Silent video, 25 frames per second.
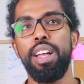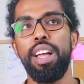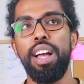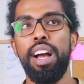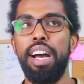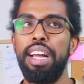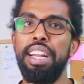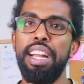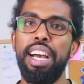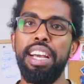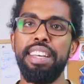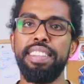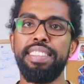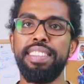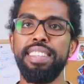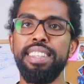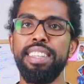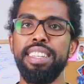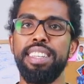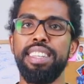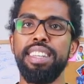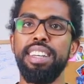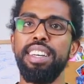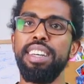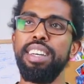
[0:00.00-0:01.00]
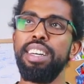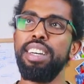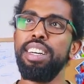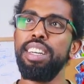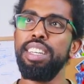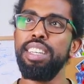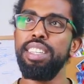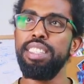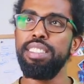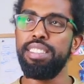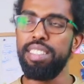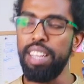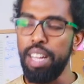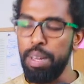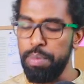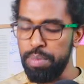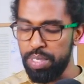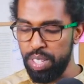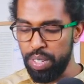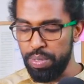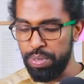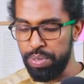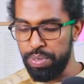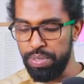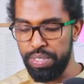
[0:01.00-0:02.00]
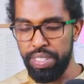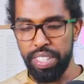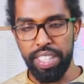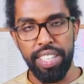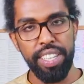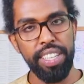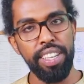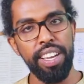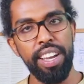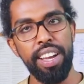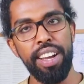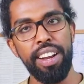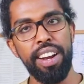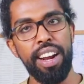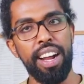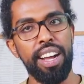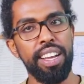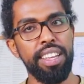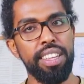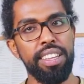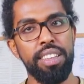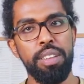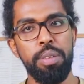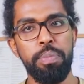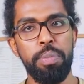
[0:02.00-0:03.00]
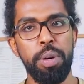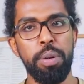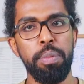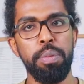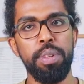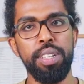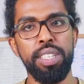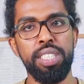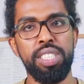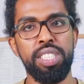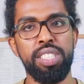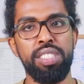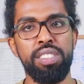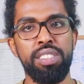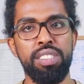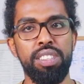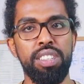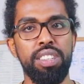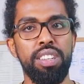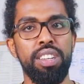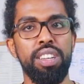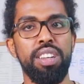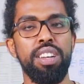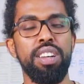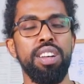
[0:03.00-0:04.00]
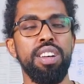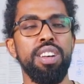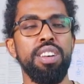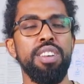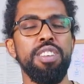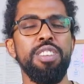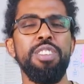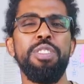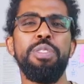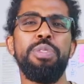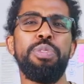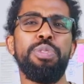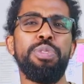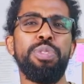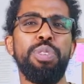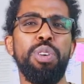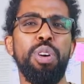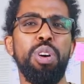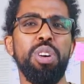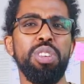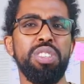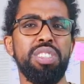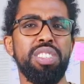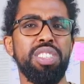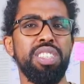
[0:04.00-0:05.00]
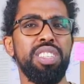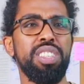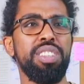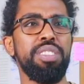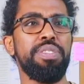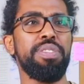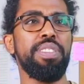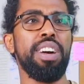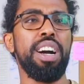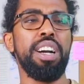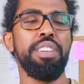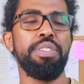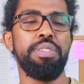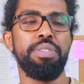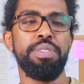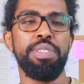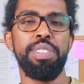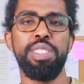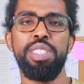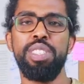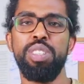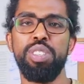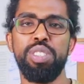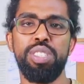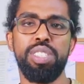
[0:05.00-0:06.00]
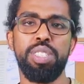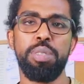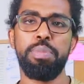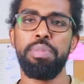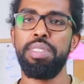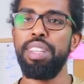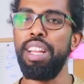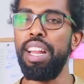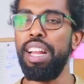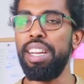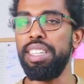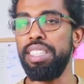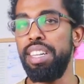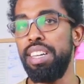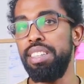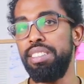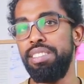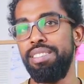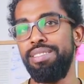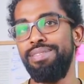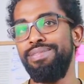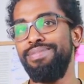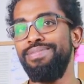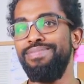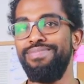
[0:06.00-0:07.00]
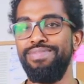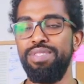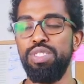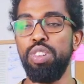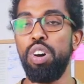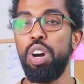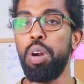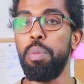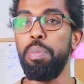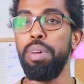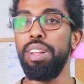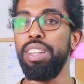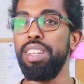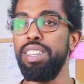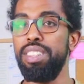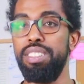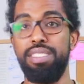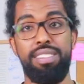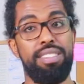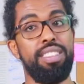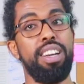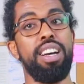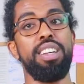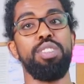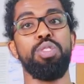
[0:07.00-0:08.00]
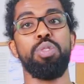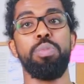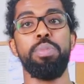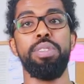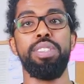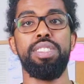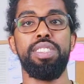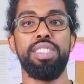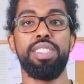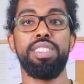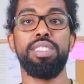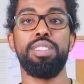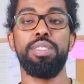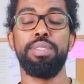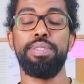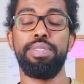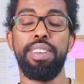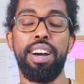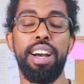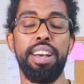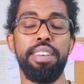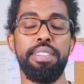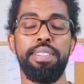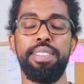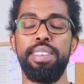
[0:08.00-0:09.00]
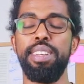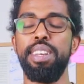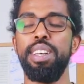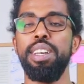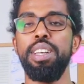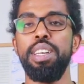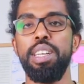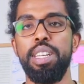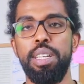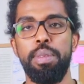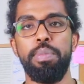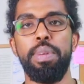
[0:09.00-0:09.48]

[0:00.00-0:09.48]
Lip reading: And I think in terms of the year, I published 45 videos, something like that. Normally, it has to be 65.